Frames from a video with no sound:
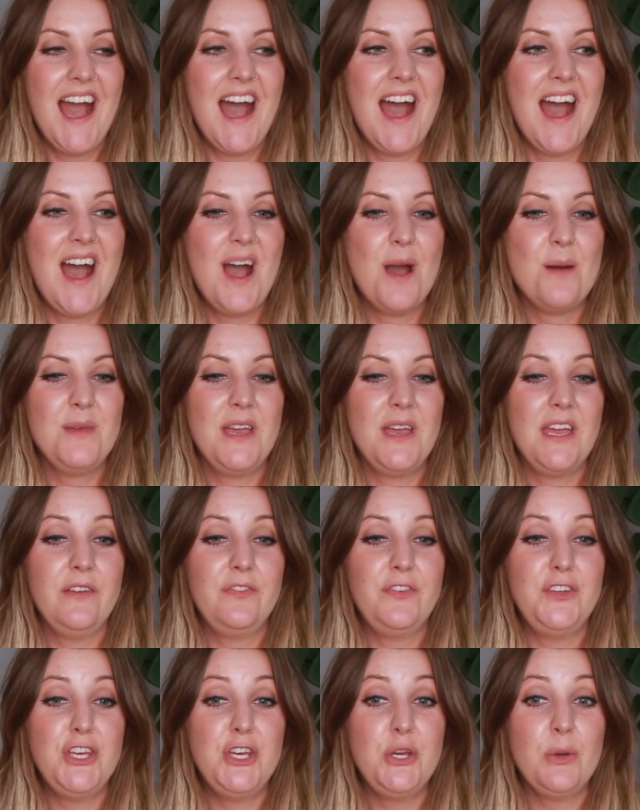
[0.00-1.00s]

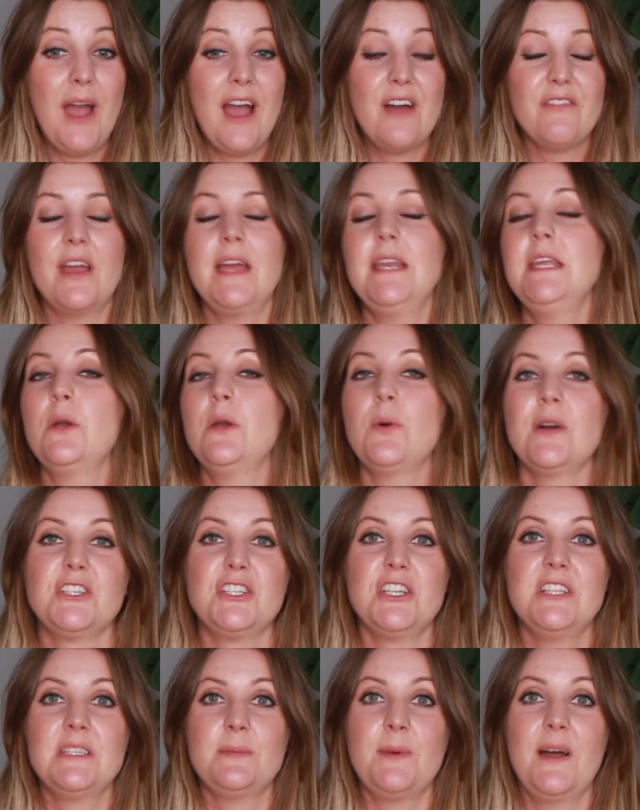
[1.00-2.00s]
If you have any
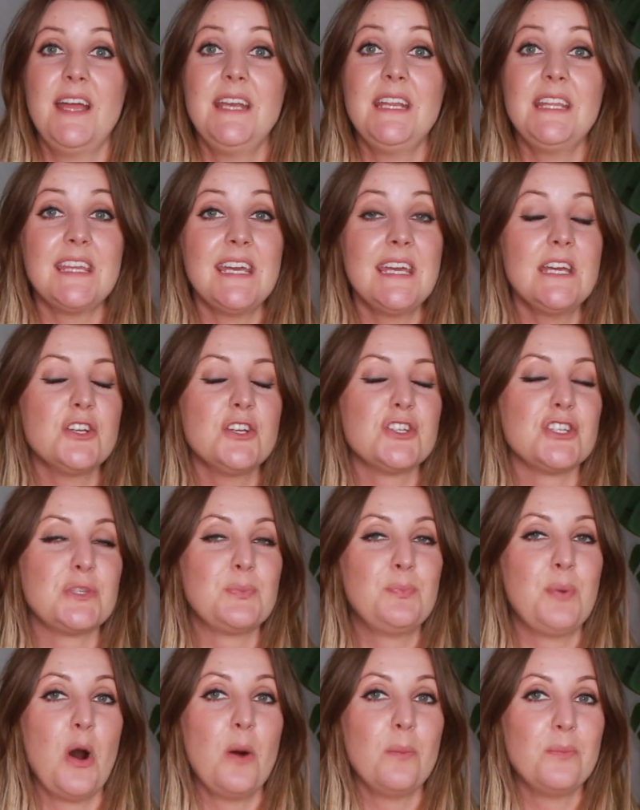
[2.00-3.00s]
questions about anything,
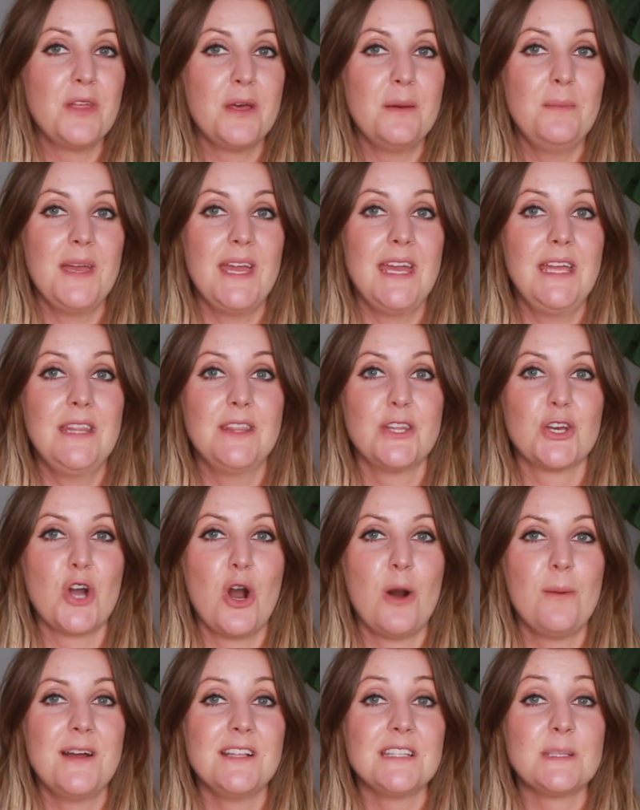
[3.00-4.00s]
just pop them in the
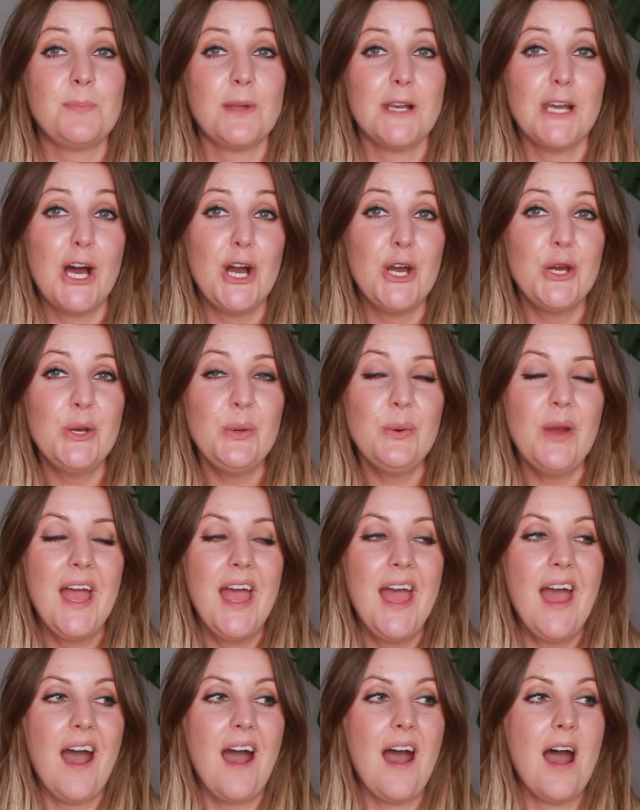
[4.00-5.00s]
comments below.
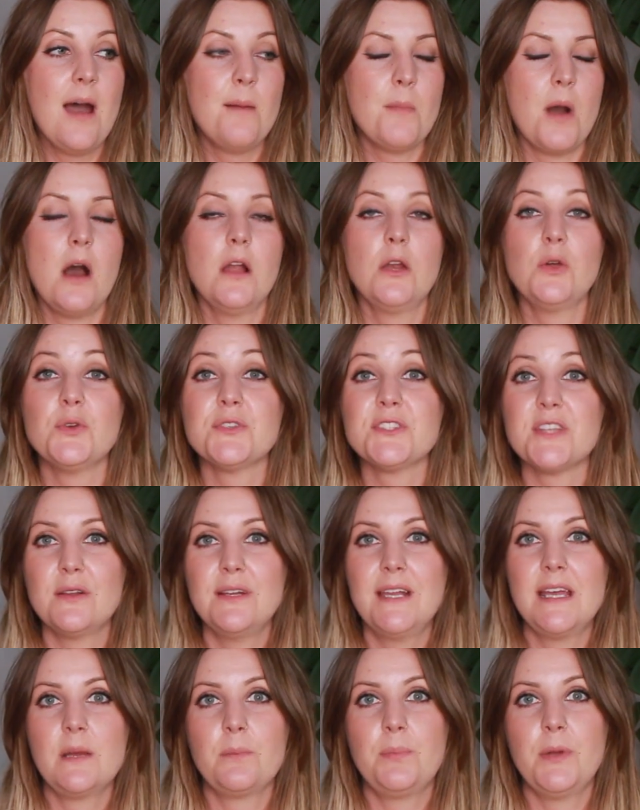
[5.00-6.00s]
I'll also
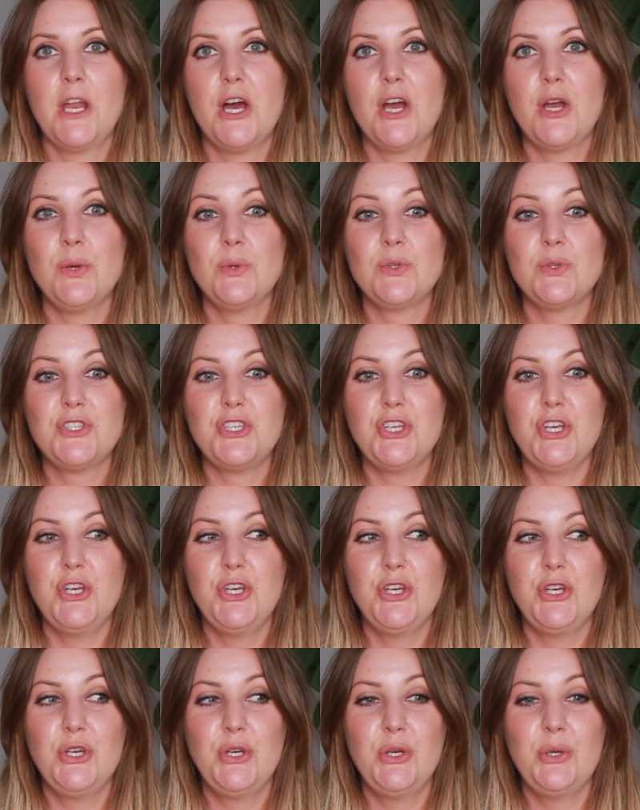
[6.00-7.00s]
link below
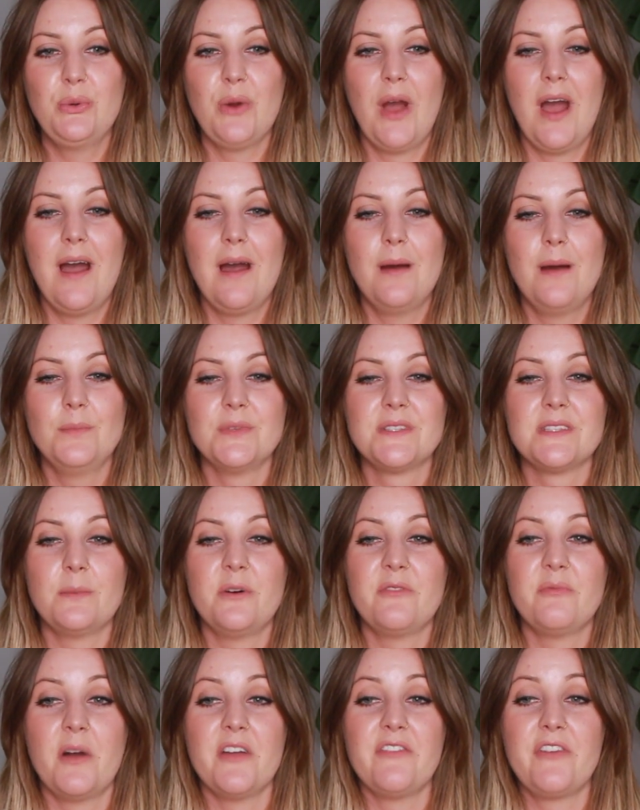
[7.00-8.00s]
to some
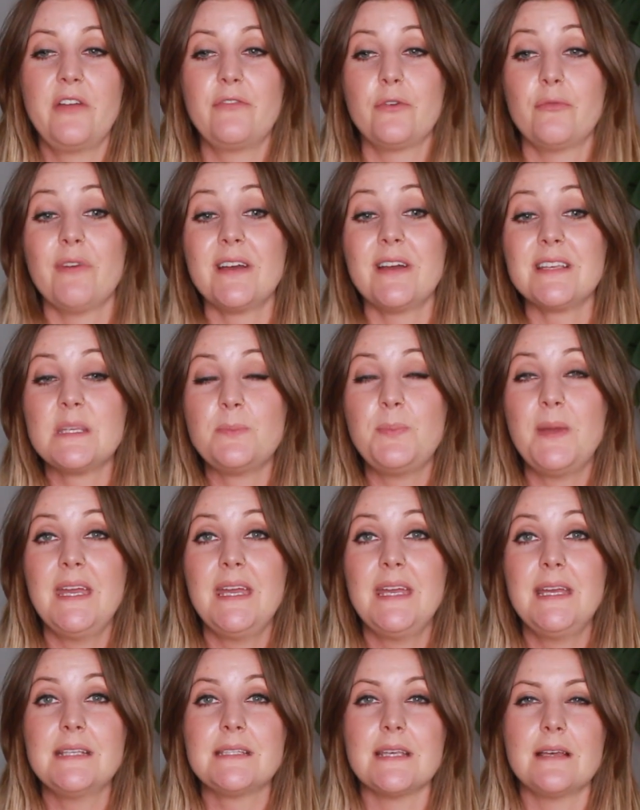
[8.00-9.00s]
of my favorite
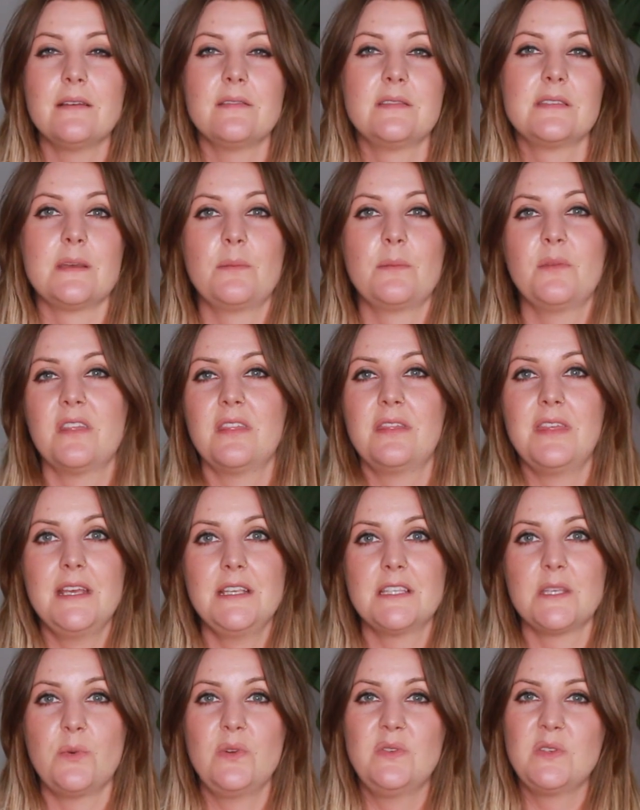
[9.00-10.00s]
recipes of some of the
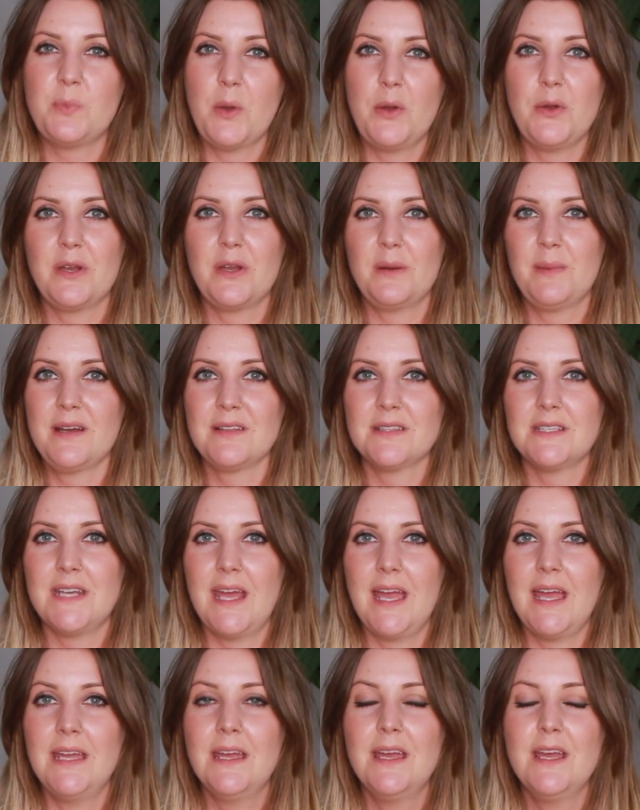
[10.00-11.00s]
things that we've spoken about
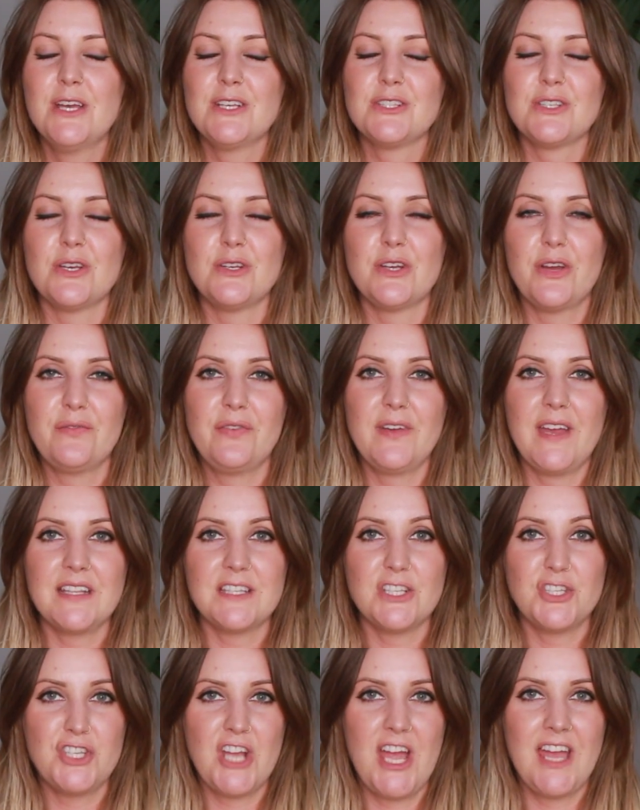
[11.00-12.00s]
today. So don't
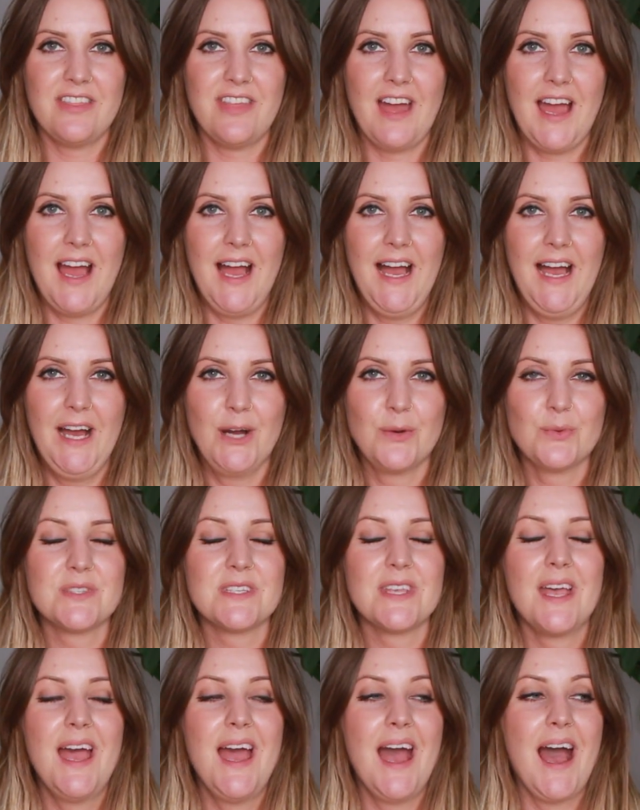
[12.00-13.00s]
forget to check that out.